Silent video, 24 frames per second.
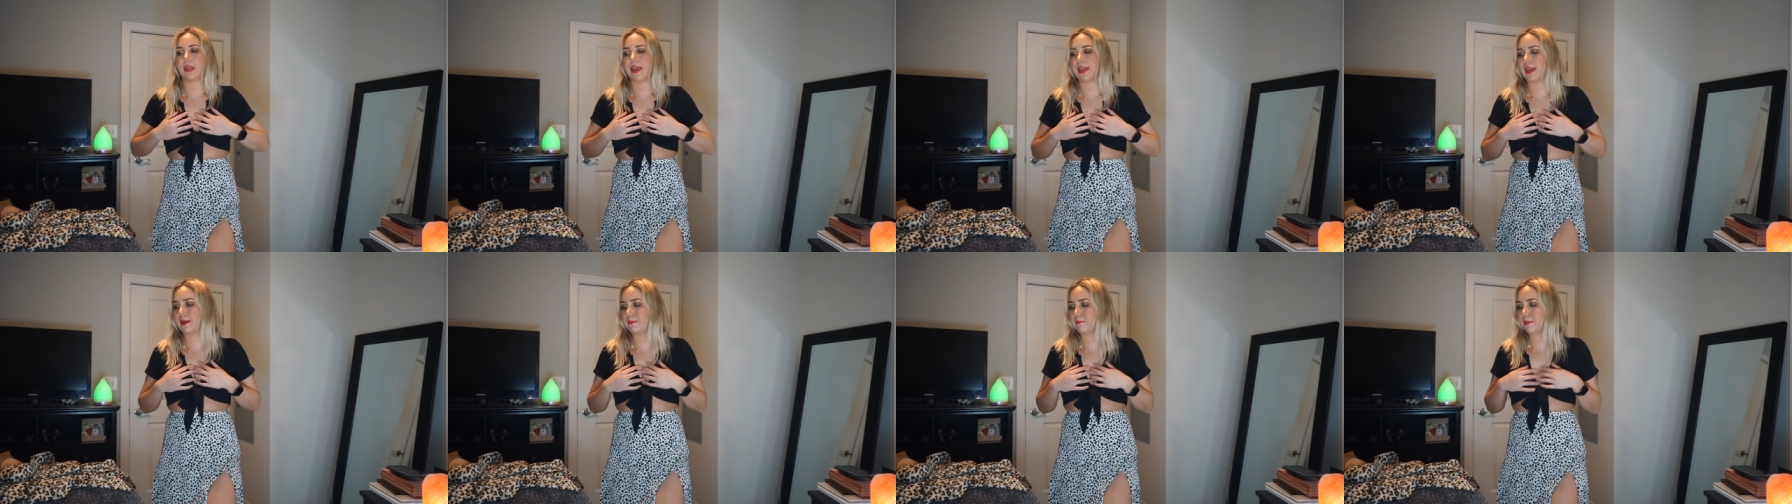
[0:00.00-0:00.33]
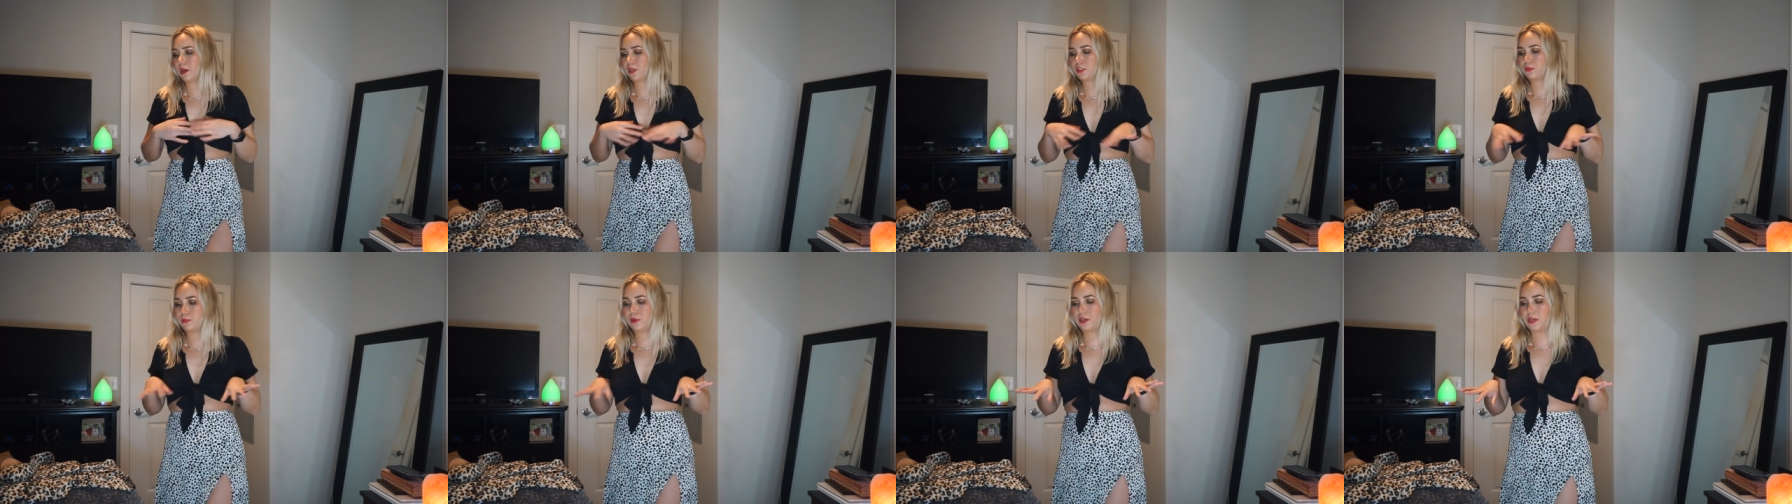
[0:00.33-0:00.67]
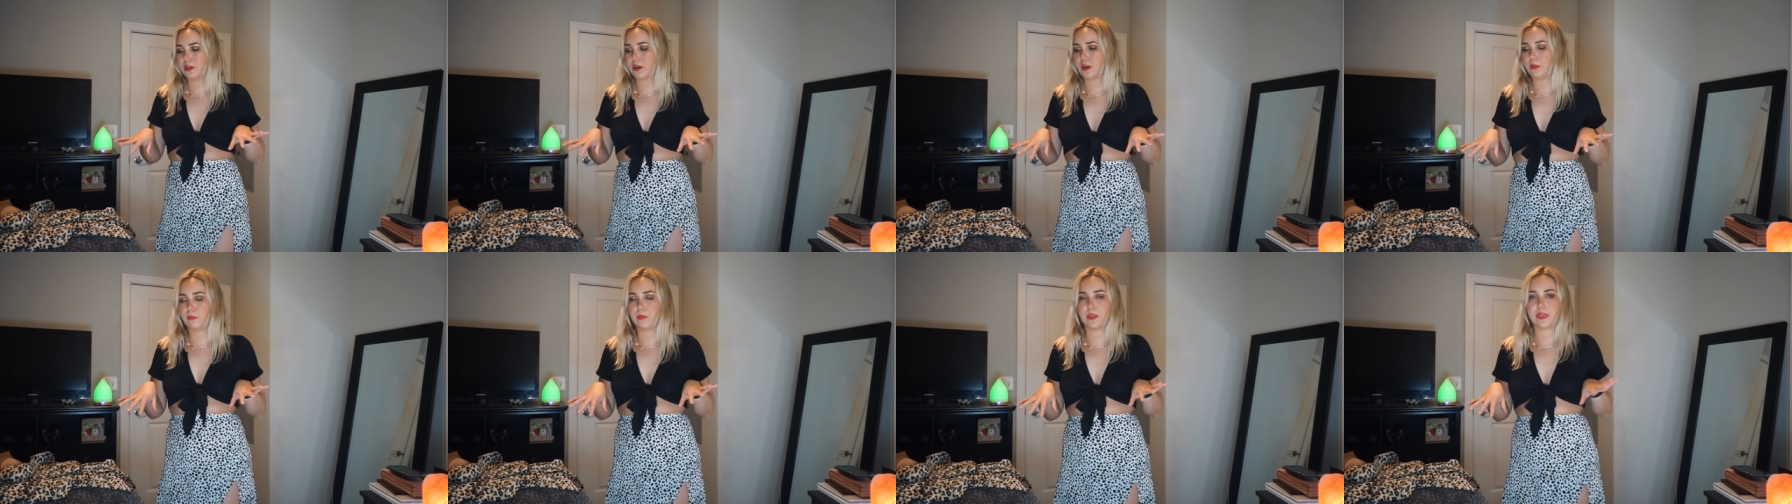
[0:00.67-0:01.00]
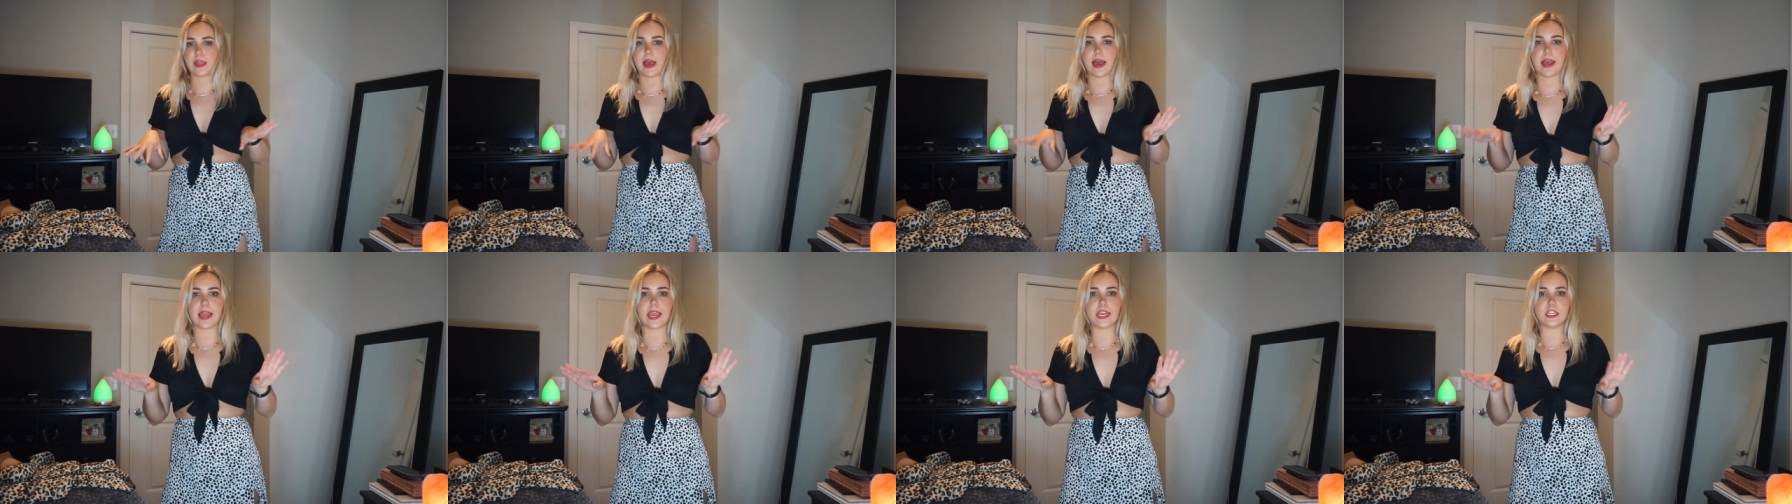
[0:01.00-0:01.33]
like I'm about to put it on with
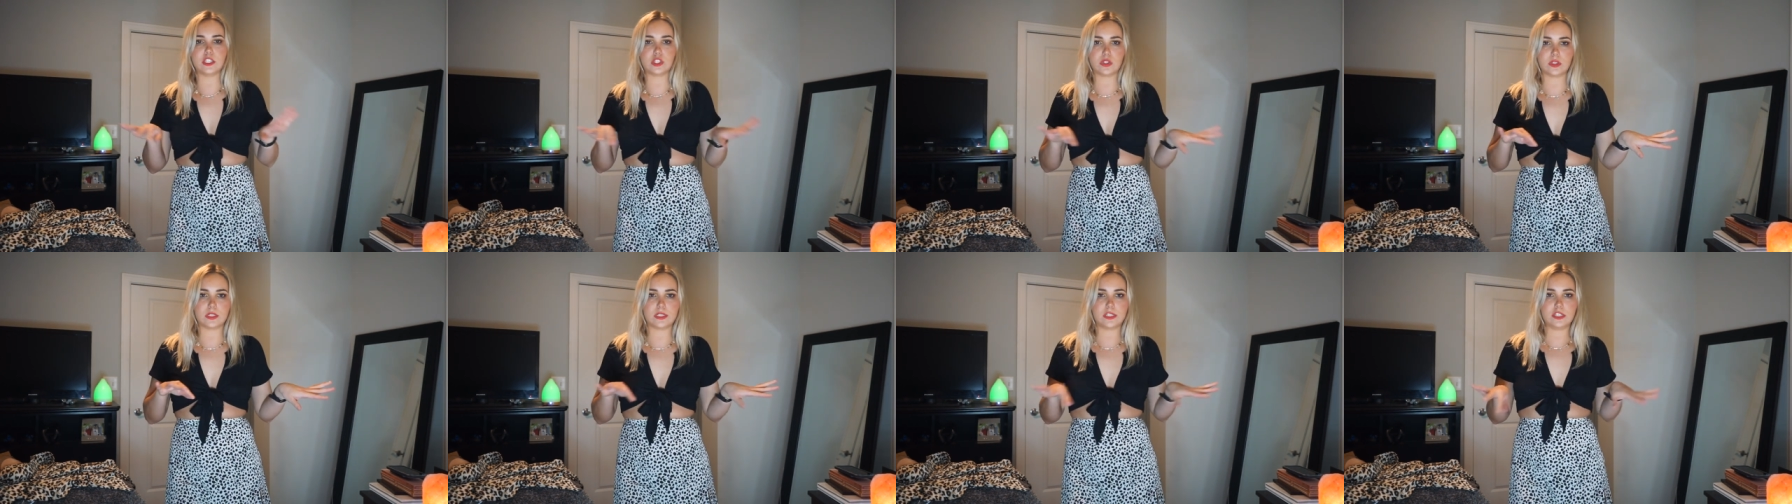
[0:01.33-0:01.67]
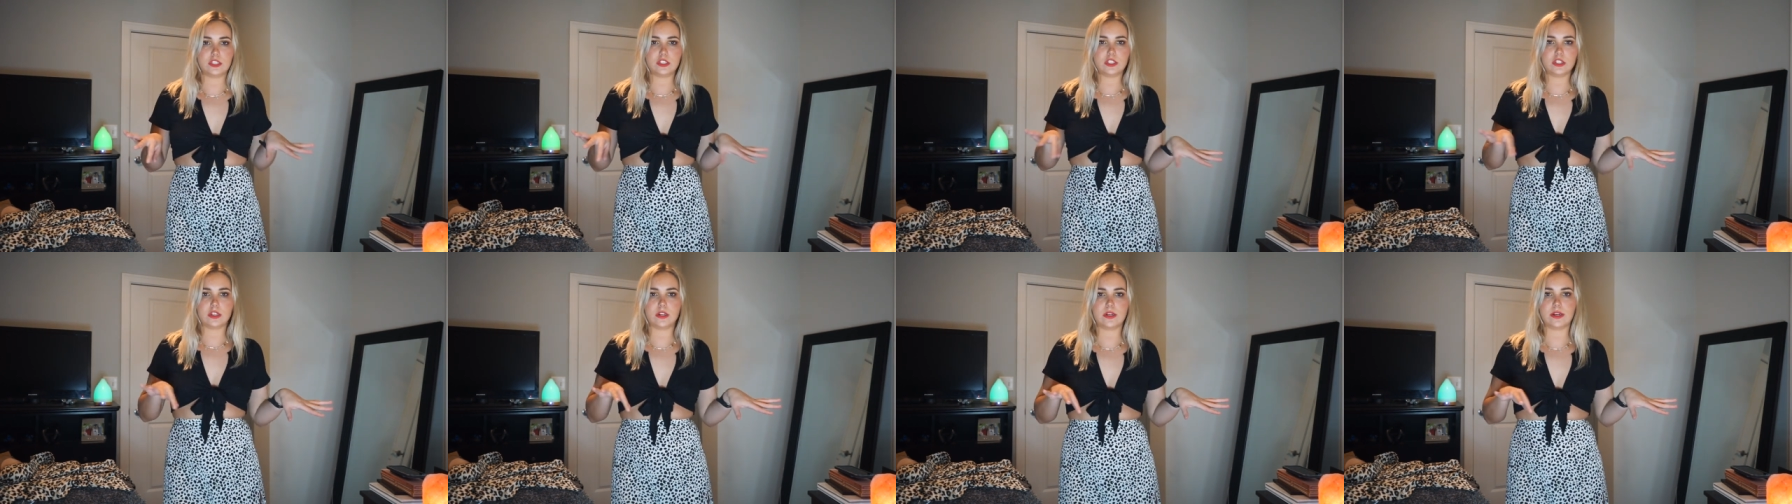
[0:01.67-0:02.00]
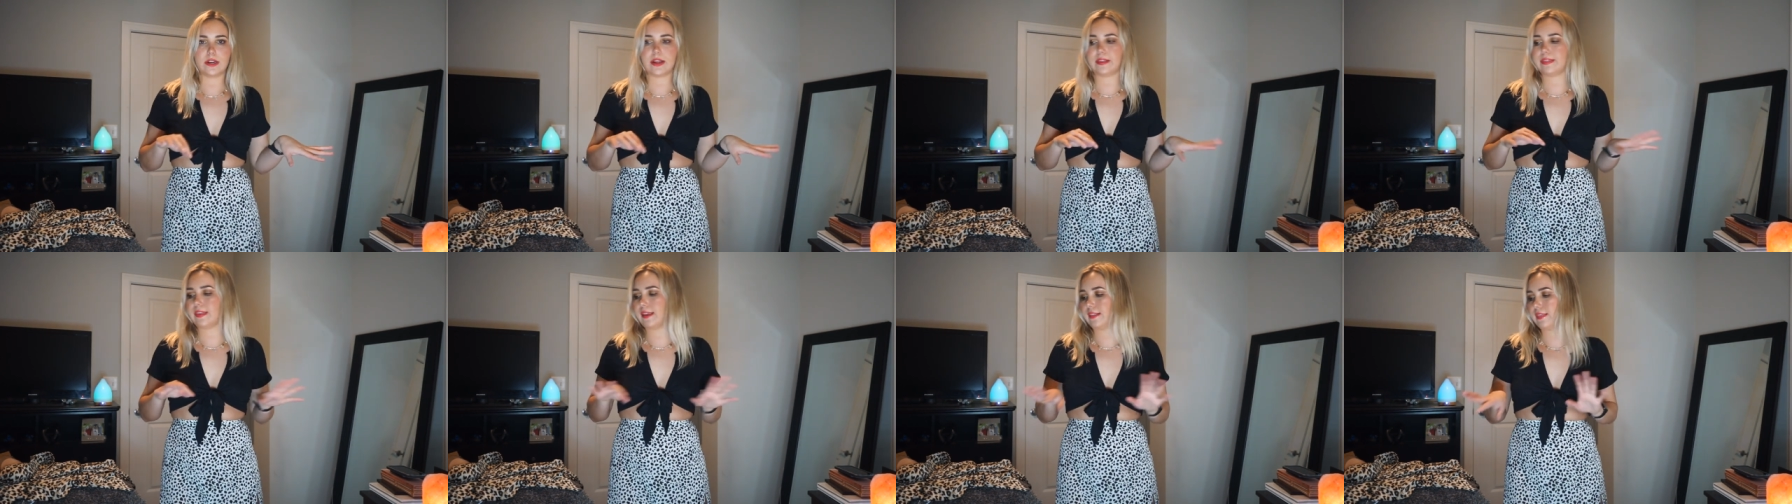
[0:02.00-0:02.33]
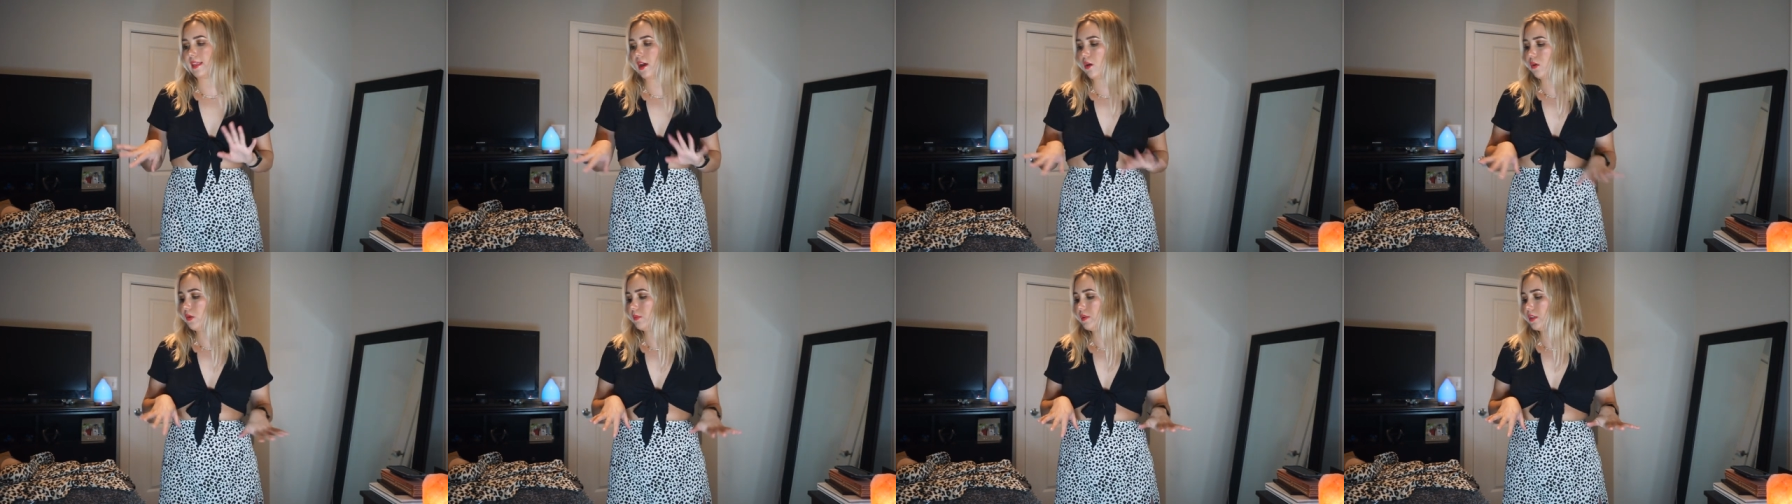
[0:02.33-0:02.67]
that angel t-shirt and I think
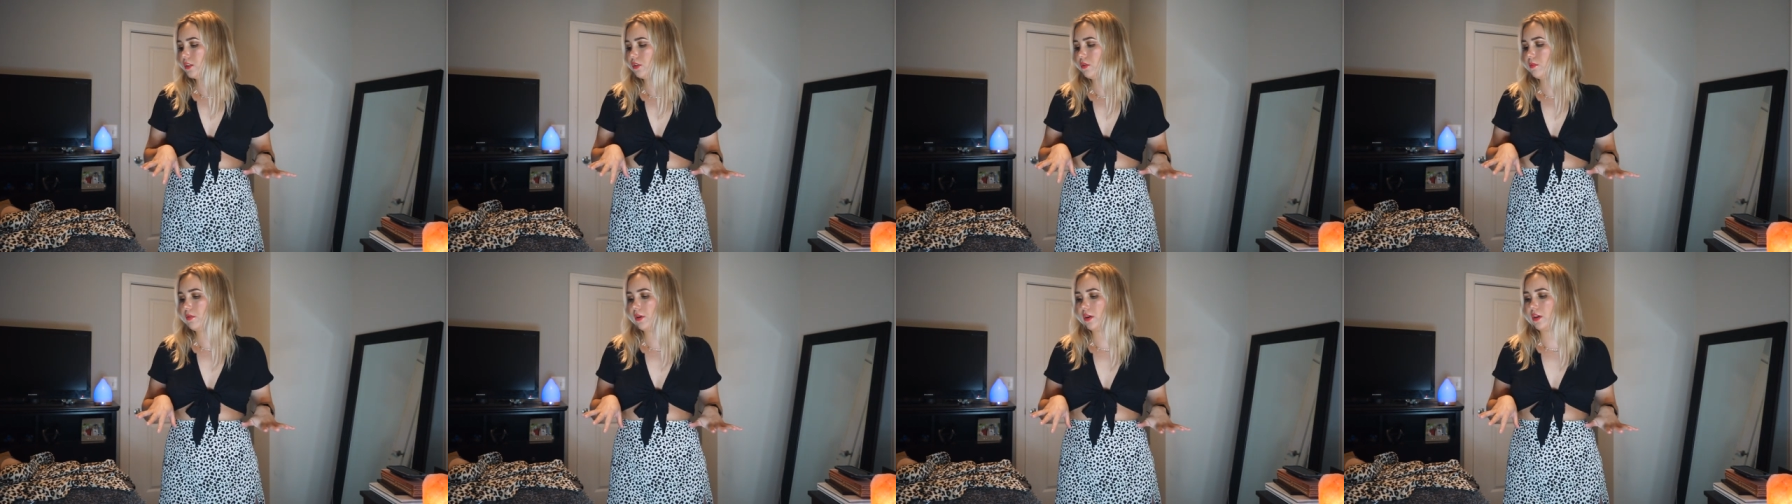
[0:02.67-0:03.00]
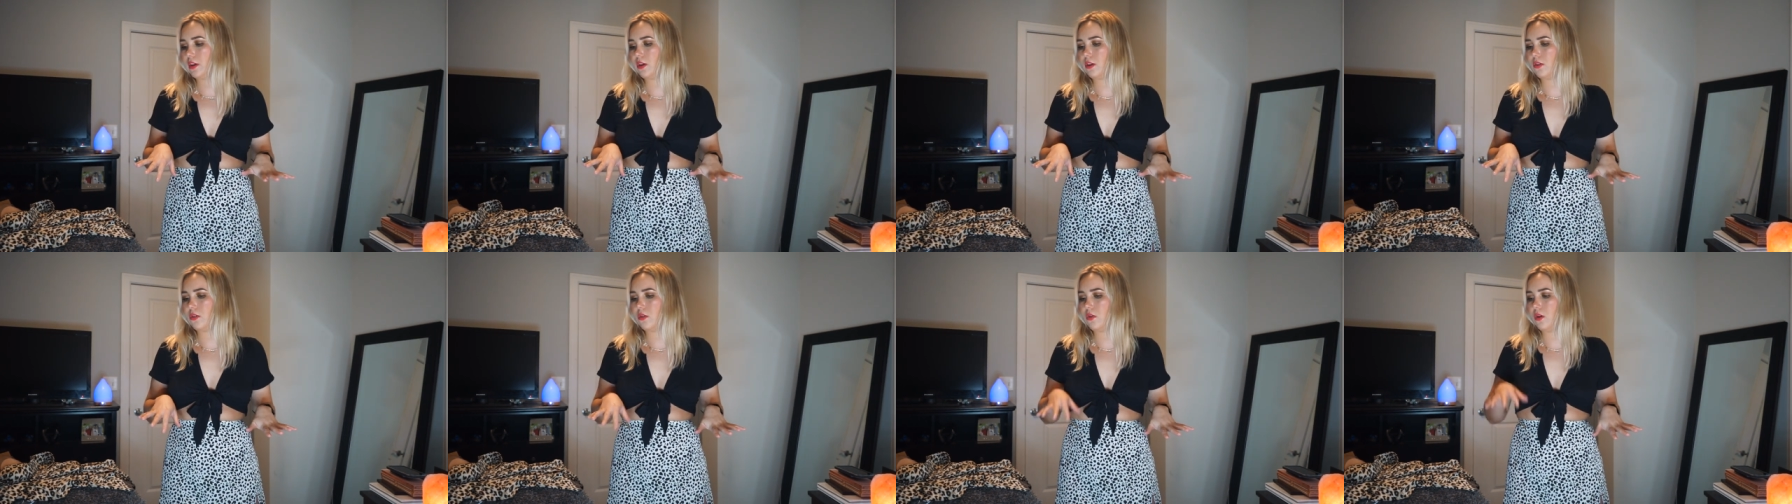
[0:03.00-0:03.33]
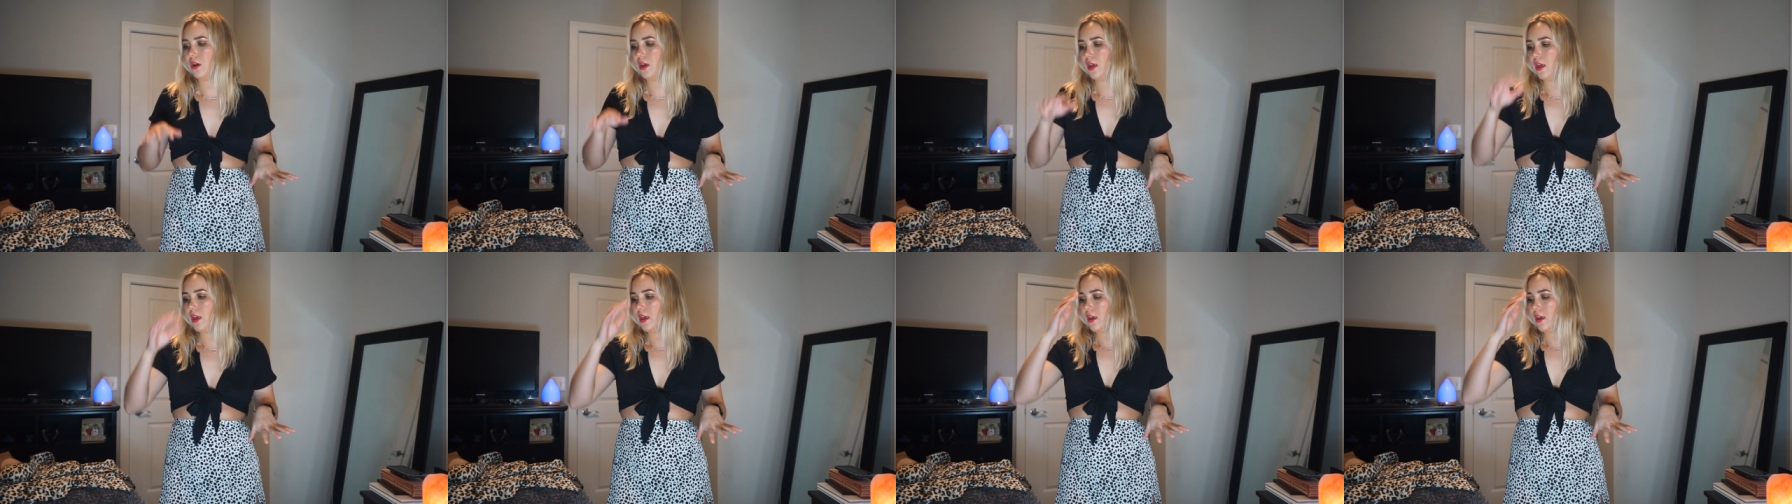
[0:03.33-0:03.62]
that will be super cute.